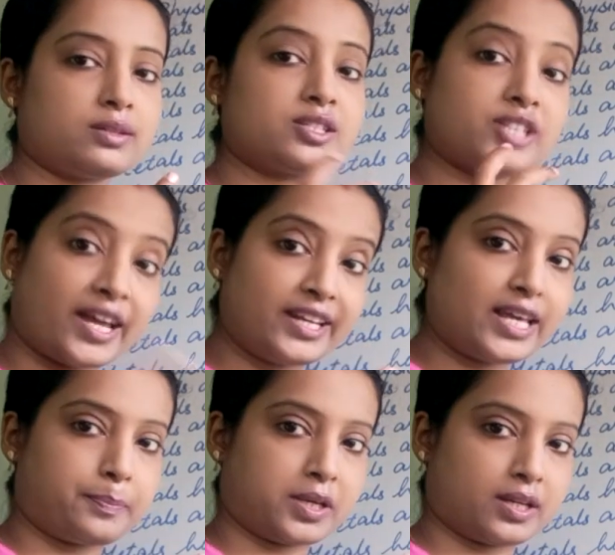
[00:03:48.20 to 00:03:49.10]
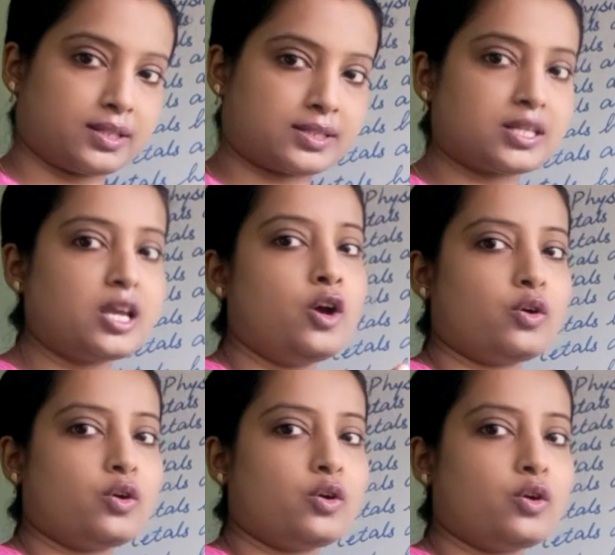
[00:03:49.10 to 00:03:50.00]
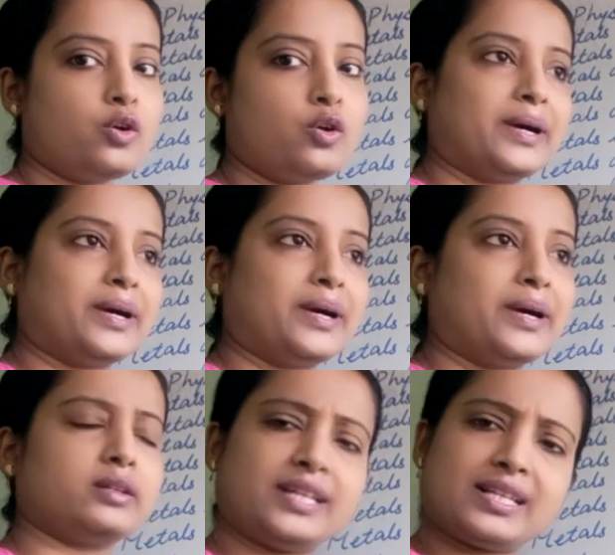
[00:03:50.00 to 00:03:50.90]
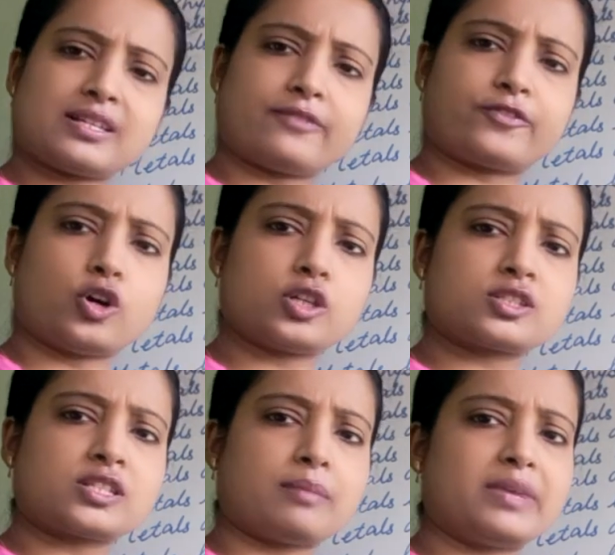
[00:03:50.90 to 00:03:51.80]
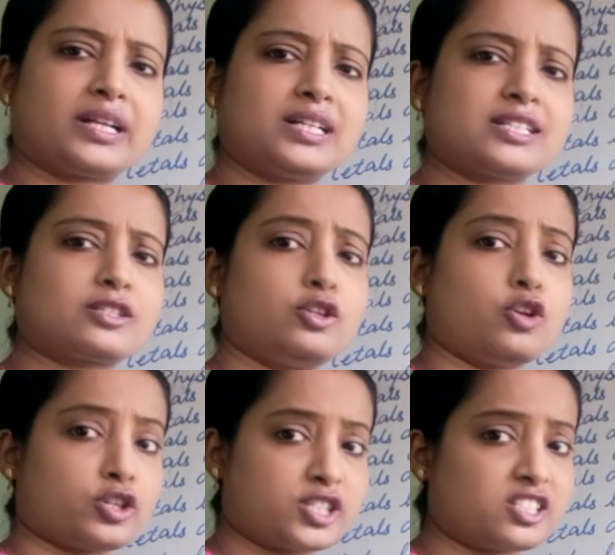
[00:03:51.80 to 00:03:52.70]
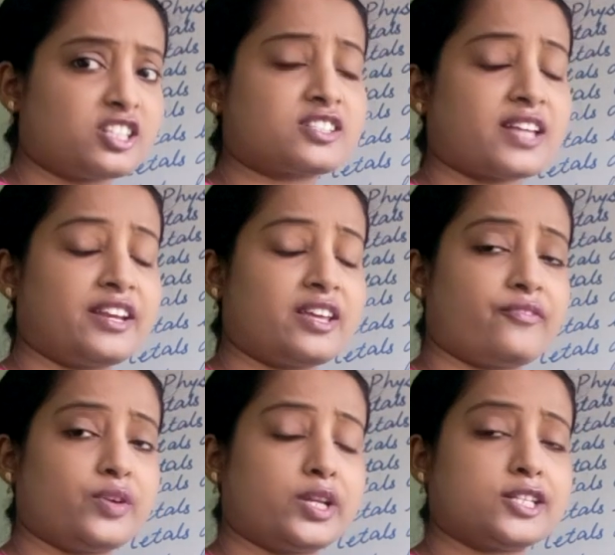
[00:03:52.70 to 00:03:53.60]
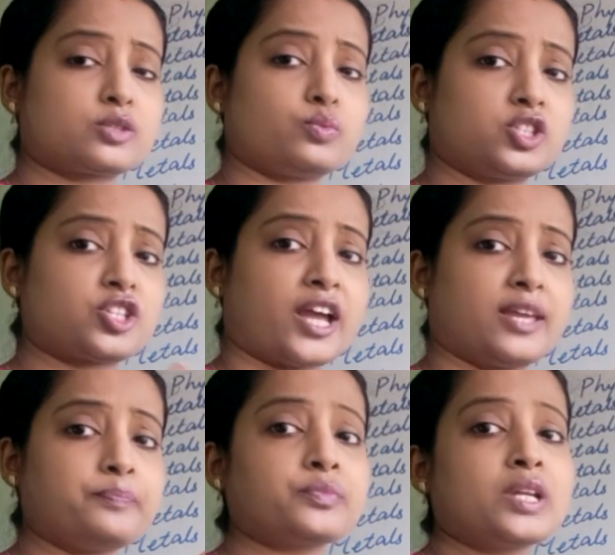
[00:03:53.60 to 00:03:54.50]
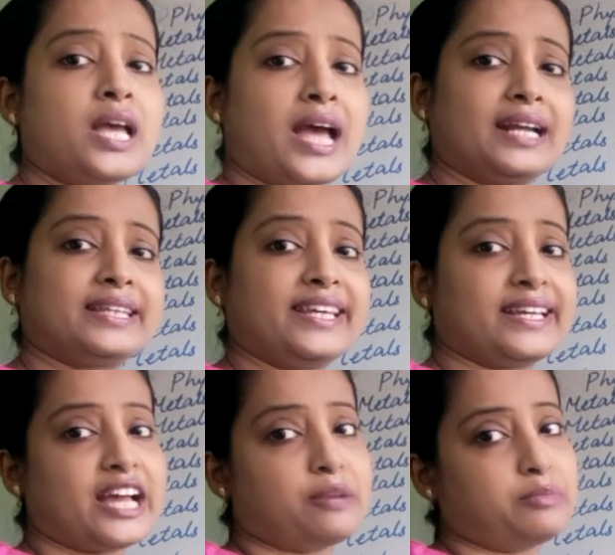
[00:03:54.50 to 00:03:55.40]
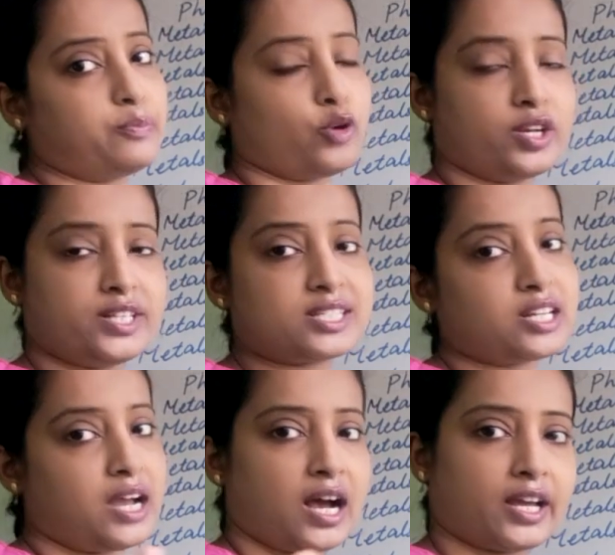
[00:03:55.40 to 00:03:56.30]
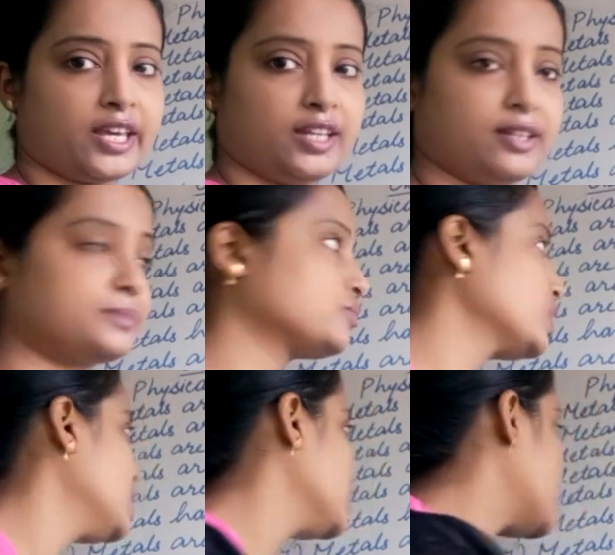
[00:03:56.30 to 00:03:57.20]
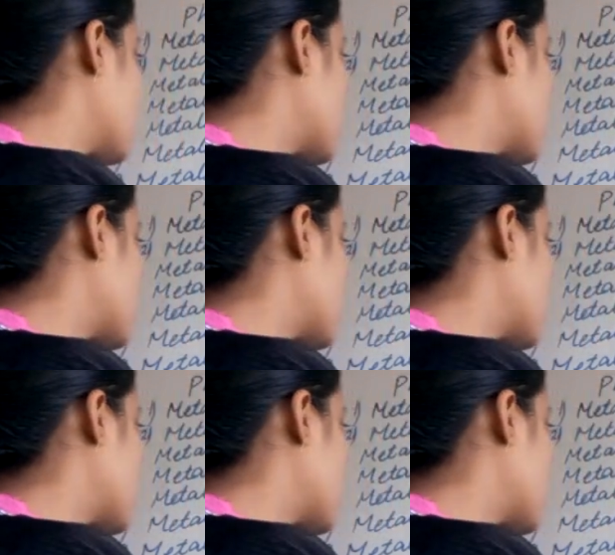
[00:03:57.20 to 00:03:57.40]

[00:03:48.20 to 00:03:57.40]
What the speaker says: shiny appearance. Okay, but yes, of course, some metals loses its shiny appearance with time and they can be polished again. Now